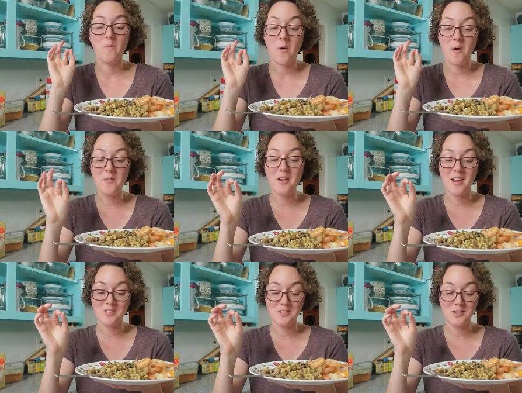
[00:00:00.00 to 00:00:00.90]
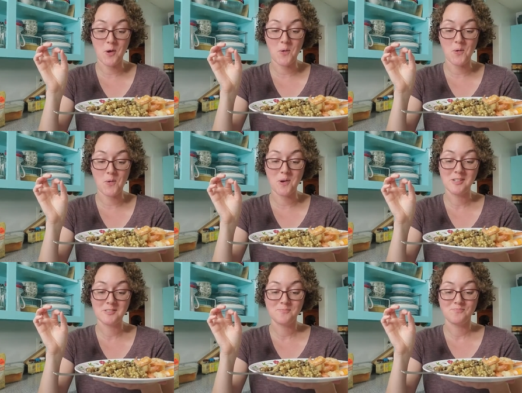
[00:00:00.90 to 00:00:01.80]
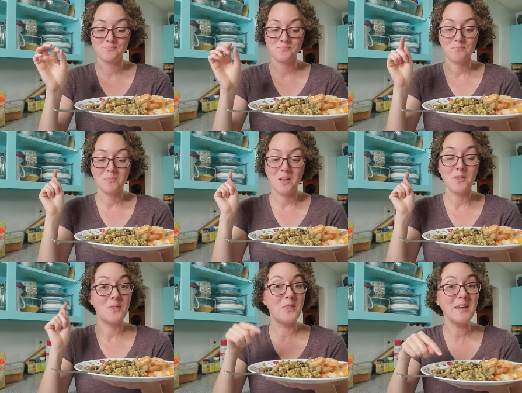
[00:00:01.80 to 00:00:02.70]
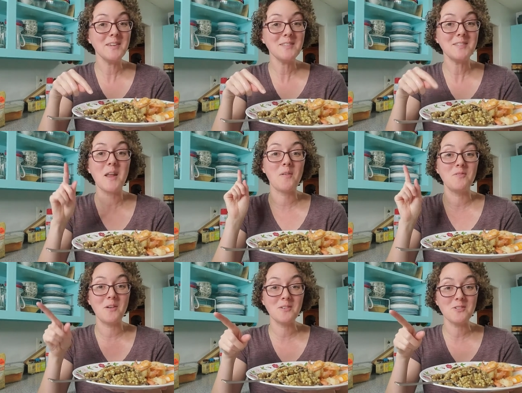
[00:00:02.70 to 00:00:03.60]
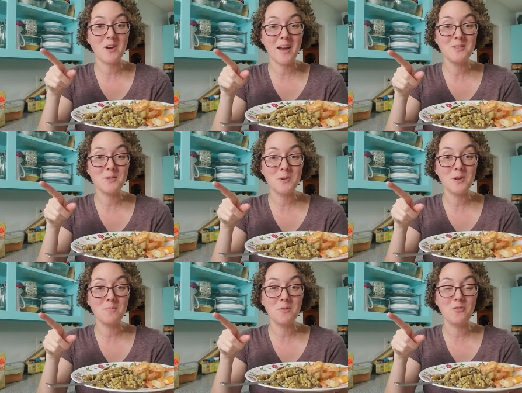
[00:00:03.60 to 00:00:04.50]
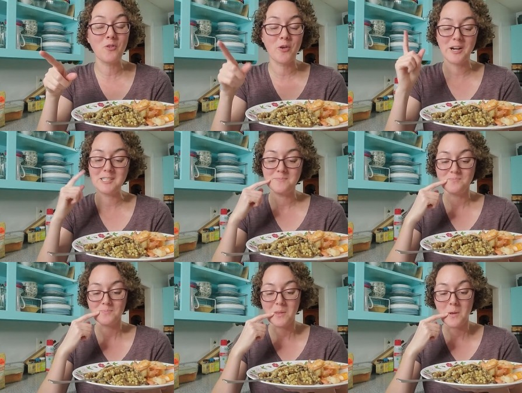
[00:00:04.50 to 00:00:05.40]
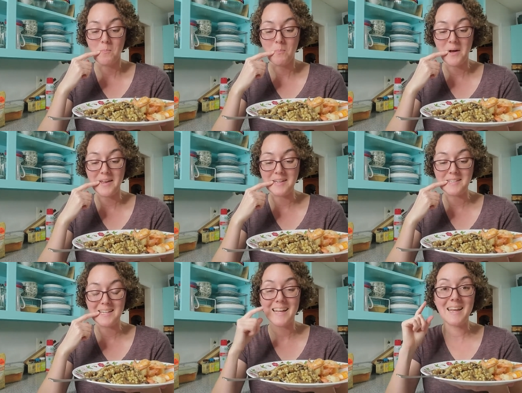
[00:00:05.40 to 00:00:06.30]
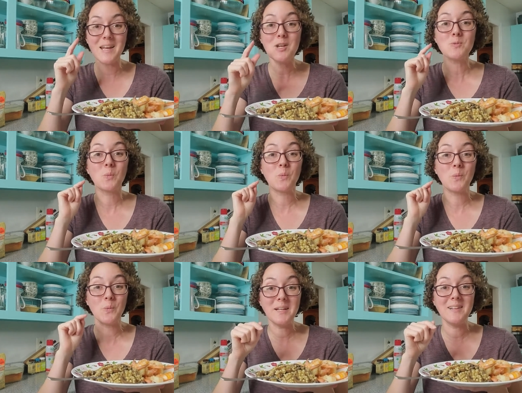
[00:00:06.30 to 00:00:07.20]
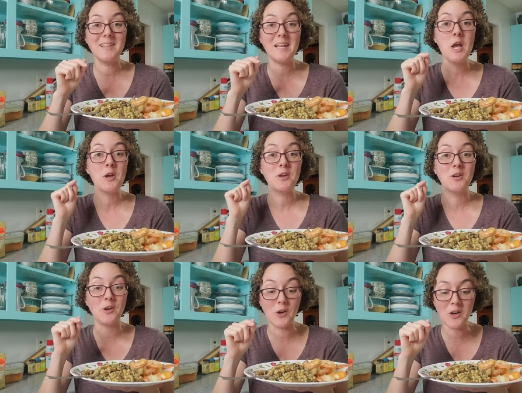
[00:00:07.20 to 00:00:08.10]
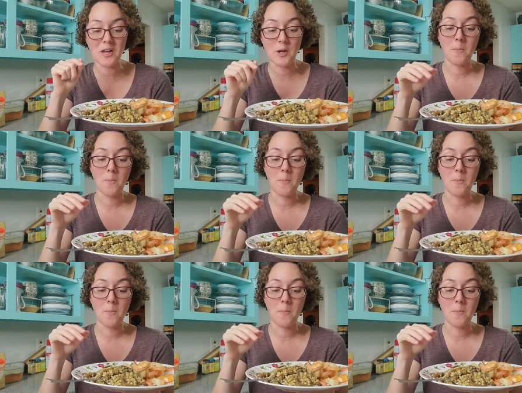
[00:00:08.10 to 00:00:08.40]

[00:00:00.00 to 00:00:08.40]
Okay, so... This, now I've never tried sorghum before, but it is really good.